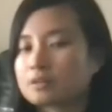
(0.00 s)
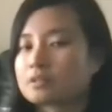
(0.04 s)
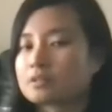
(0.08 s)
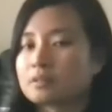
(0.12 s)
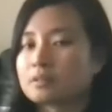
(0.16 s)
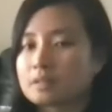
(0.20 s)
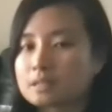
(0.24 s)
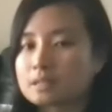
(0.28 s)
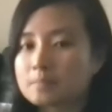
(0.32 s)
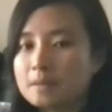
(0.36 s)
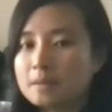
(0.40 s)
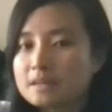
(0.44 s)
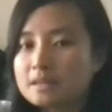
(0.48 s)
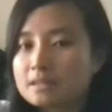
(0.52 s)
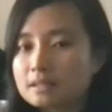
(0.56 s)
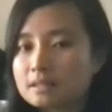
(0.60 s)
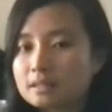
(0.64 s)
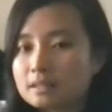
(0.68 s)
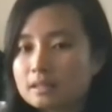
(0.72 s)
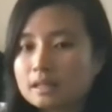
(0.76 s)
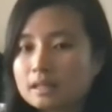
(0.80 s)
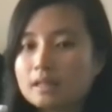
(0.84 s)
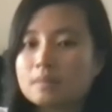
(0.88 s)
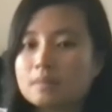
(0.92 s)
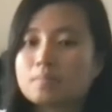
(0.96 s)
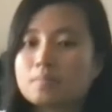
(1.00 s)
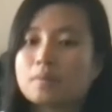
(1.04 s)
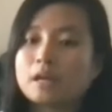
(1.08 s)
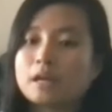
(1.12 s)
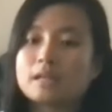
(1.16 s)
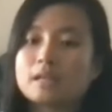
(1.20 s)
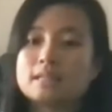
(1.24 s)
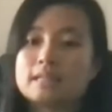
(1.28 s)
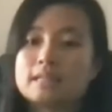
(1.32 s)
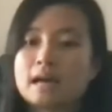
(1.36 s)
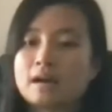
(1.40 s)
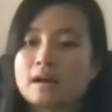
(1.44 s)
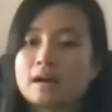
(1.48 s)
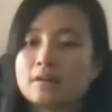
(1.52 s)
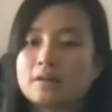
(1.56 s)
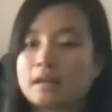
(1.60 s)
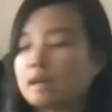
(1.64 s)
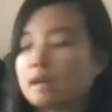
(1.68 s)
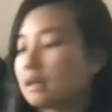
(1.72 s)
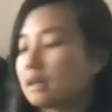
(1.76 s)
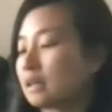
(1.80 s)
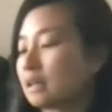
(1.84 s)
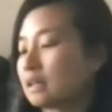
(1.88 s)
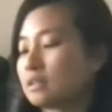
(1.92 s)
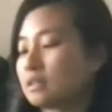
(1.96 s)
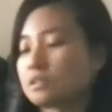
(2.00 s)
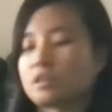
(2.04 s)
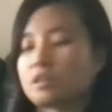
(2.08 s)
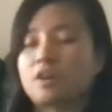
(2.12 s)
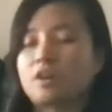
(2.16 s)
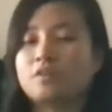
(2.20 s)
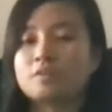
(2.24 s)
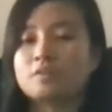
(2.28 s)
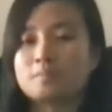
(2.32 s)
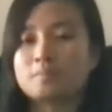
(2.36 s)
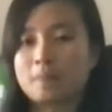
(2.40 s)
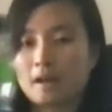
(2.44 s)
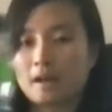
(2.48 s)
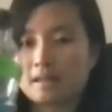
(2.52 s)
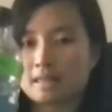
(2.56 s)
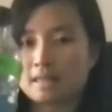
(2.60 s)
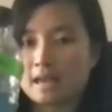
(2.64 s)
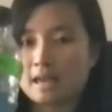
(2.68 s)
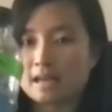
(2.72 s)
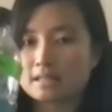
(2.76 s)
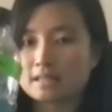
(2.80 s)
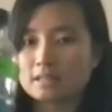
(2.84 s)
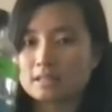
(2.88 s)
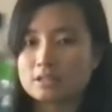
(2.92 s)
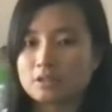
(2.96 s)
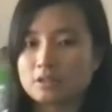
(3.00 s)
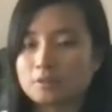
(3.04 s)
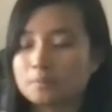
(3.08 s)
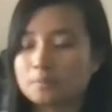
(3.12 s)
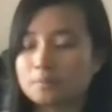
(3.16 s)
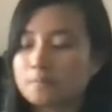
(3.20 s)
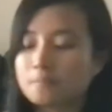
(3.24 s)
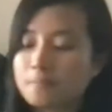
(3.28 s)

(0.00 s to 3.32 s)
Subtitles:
so this basically can break down and get dissolved by the acetone.